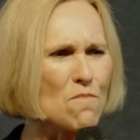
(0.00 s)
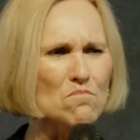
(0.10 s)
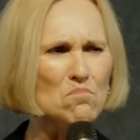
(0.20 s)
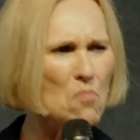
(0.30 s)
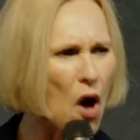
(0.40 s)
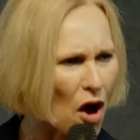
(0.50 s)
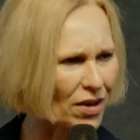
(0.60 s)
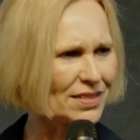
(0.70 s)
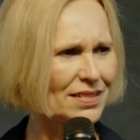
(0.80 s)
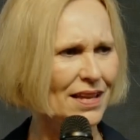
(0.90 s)

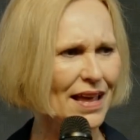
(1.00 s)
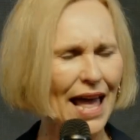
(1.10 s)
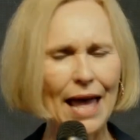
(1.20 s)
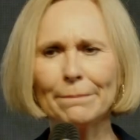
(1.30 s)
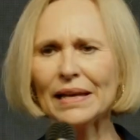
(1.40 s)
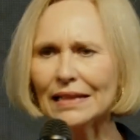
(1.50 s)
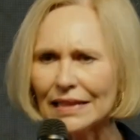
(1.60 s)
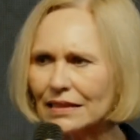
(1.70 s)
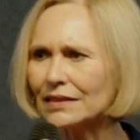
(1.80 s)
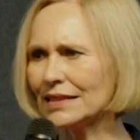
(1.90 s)
mocked and
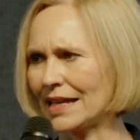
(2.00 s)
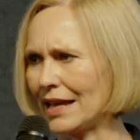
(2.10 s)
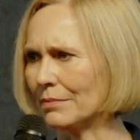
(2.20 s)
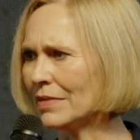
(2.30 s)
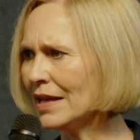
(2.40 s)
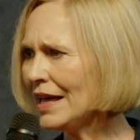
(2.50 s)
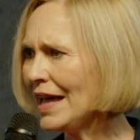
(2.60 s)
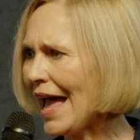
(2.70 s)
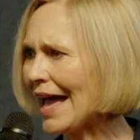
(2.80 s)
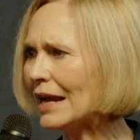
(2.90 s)
belittled him.
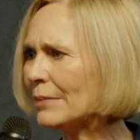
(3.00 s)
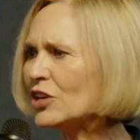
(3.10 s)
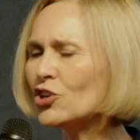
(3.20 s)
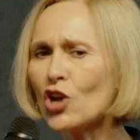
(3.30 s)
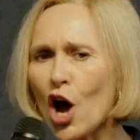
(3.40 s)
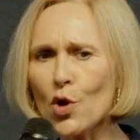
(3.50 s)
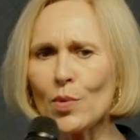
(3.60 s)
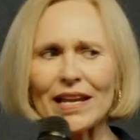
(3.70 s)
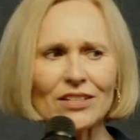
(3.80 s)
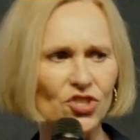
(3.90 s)
And I mean,
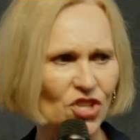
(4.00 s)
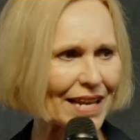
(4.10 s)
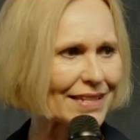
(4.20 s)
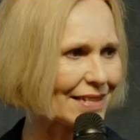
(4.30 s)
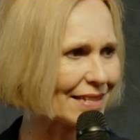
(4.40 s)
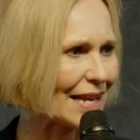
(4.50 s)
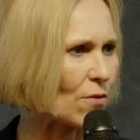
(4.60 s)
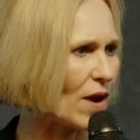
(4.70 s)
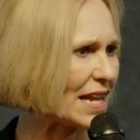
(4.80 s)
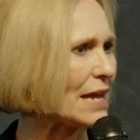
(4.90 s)
knowing Jesus
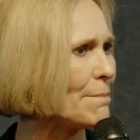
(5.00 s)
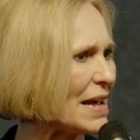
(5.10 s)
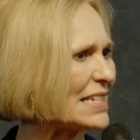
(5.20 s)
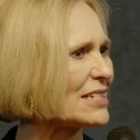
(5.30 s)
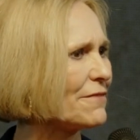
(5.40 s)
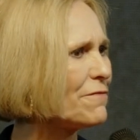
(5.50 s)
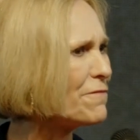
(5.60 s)
and what he must have